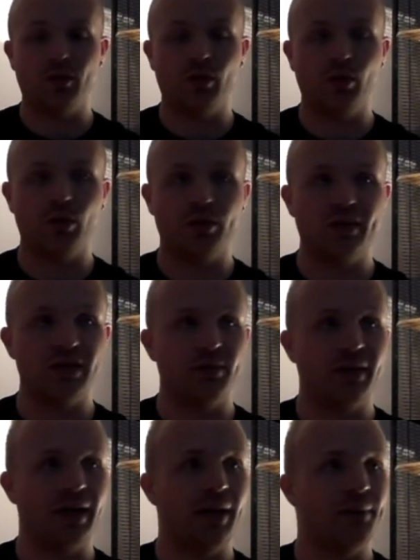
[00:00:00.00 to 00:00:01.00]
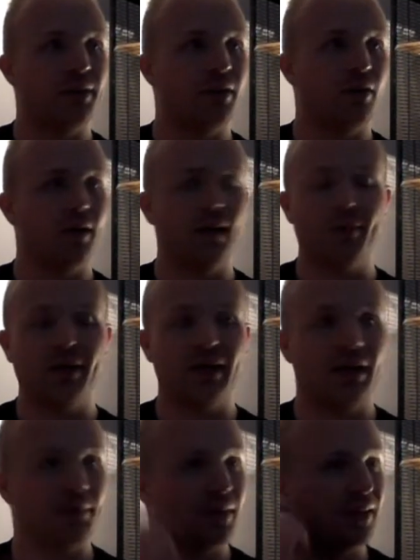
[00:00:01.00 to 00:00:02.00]
or this might happen, or that might
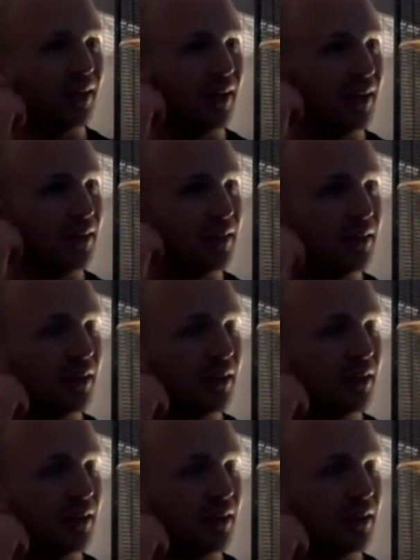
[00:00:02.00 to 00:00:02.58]
happen. And